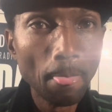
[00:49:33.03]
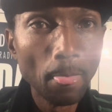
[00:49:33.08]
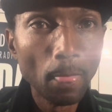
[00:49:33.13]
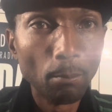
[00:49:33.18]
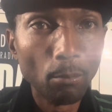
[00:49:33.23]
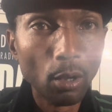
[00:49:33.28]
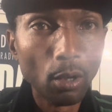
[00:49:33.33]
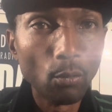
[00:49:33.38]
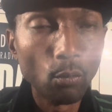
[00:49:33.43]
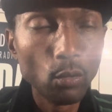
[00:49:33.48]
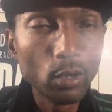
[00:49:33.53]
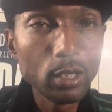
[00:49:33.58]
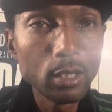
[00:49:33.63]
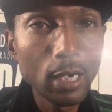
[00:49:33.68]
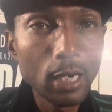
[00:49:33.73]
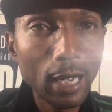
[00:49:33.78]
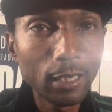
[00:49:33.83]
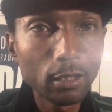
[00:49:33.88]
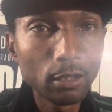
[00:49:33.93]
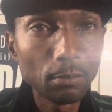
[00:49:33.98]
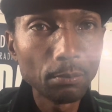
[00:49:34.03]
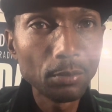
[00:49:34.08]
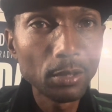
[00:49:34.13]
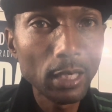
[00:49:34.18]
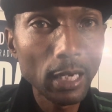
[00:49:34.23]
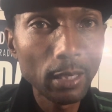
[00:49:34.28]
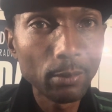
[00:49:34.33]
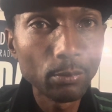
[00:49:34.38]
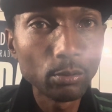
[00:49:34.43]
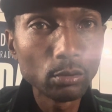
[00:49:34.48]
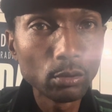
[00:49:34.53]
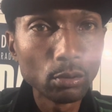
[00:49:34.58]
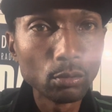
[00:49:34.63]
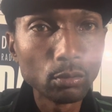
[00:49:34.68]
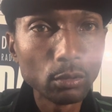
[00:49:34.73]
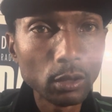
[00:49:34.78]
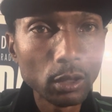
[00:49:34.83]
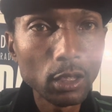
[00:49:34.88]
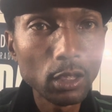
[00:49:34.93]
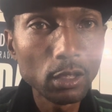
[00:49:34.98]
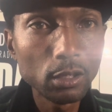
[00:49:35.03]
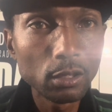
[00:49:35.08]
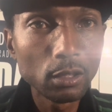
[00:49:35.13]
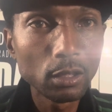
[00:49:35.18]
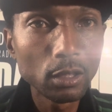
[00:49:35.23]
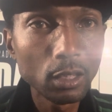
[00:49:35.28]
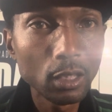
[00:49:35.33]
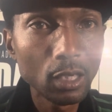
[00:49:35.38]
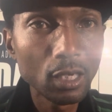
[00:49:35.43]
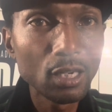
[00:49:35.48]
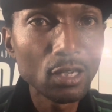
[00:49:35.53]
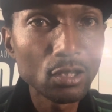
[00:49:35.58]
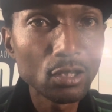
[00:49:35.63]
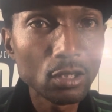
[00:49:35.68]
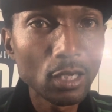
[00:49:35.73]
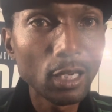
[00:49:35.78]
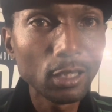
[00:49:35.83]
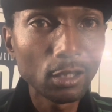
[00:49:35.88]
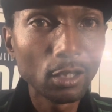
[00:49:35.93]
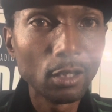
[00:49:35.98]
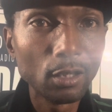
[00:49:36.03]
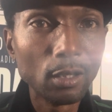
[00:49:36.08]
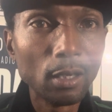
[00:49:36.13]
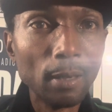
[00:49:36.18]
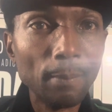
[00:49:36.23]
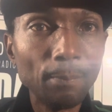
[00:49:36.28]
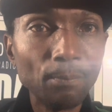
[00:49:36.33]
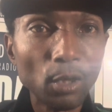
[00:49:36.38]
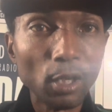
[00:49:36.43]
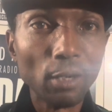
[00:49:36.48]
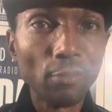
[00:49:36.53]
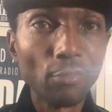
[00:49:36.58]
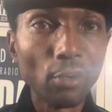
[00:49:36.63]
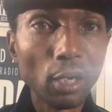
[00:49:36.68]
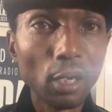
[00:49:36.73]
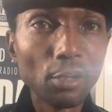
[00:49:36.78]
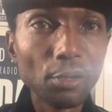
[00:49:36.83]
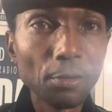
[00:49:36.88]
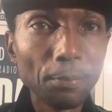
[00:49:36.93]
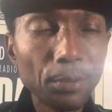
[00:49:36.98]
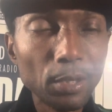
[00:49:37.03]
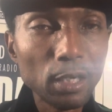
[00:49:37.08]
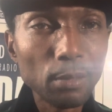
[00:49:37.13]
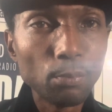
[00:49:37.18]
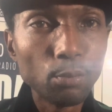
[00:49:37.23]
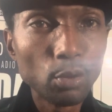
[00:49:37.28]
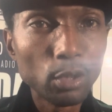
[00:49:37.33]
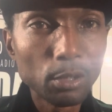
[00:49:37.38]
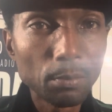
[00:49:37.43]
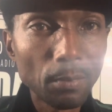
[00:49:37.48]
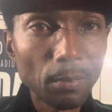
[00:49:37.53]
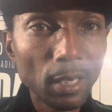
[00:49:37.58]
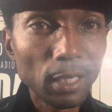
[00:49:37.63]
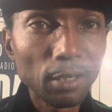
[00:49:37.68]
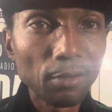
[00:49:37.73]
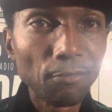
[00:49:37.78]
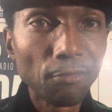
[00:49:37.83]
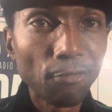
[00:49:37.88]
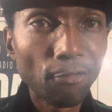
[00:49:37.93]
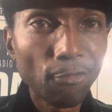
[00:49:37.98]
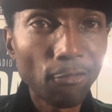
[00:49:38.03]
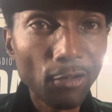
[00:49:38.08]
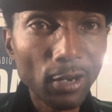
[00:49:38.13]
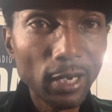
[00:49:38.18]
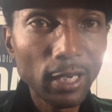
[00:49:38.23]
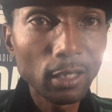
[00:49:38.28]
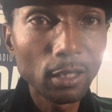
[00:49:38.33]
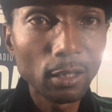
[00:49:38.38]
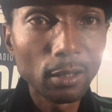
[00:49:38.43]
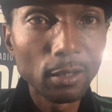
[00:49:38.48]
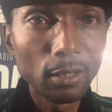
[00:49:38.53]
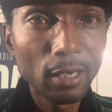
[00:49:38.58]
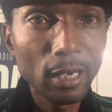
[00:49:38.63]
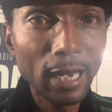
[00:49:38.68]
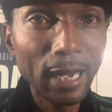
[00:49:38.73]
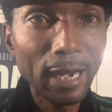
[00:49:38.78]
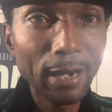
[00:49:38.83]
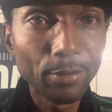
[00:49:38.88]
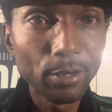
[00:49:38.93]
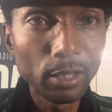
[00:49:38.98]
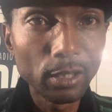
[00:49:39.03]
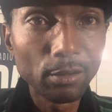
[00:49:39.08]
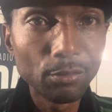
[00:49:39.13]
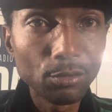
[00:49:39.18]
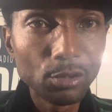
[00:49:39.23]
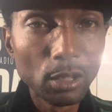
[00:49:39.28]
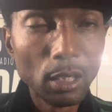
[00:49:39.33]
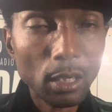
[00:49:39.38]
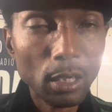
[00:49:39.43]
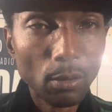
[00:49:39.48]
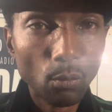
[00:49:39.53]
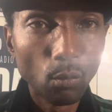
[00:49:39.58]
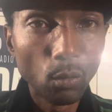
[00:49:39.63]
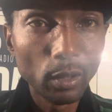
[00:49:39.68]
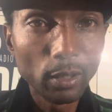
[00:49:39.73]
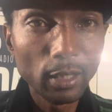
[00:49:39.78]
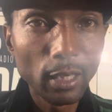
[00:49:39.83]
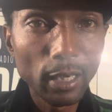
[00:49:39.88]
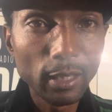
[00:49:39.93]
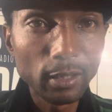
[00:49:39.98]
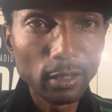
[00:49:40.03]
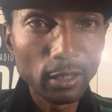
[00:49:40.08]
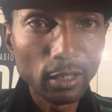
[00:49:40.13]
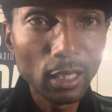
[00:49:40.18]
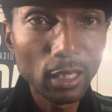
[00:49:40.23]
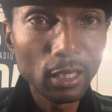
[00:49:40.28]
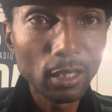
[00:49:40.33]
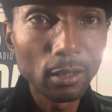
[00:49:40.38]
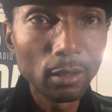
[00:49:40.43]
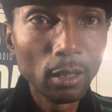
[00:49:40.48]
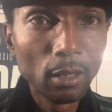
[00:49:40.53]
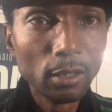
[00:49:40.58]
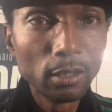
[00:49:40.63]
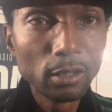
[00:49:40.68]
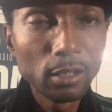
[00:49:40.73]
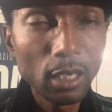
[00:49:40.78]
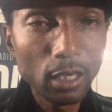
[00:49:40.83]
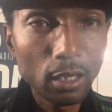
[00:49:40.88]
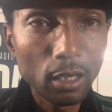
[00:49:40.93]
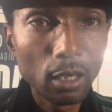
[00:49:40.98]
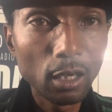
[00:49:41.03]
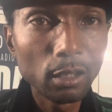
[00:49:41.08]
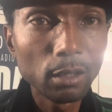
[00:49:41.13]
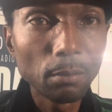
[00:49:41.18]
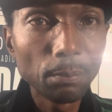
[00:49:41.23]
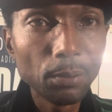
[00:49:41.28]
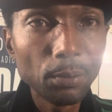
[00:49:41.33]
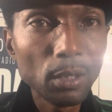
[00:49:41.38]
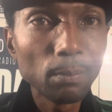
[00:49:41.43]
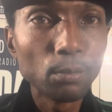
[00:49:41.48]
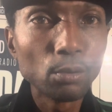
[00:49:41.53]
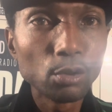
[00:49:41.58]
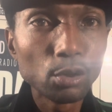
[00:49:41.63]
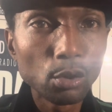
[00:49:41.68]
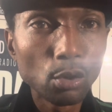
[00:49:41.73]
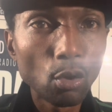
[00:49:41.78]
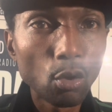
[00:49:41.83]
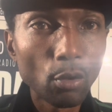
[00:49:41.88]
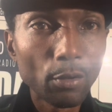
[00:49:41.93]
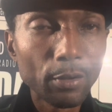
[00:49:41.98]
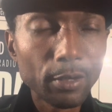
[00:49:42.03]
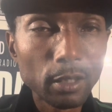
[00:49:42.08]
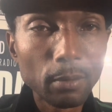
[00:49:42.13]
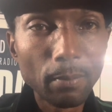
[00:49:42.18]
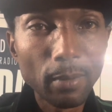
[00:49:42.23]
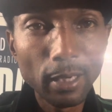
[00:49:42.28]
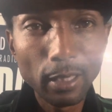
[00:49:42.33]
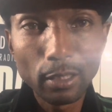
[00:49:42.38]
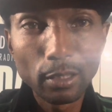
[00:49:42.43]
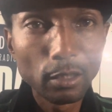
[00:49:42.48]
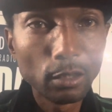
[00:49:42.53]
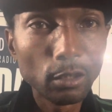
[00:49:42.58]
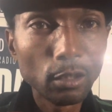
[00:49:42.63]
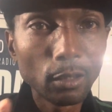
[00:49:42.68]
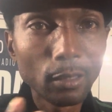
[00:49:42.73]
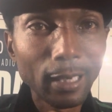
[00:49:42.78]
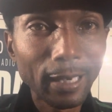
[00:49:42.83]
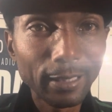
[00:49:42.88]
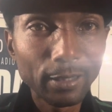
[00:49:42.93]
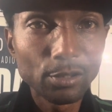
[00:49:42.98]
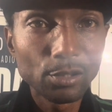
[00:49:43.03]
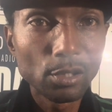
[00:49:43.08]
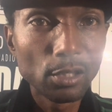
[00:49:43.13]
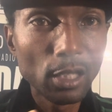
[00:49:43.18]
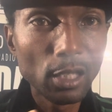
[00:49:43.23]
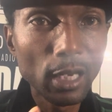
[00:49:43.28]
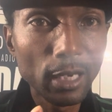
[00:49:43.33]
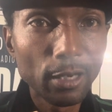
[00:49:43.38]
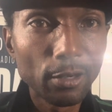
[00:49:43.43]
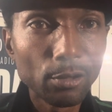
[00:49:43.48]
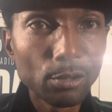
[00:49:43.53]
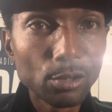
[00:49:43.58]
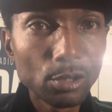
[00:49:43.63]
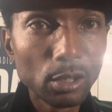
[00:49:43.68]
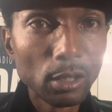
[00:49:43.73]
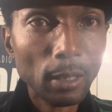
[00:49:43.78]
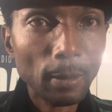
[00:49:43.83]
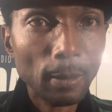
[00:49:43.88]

but we're not going to be able to teach the kids nothing if other people is making fake narratives, what they did, taking other people's stories and making it look like it's theirs,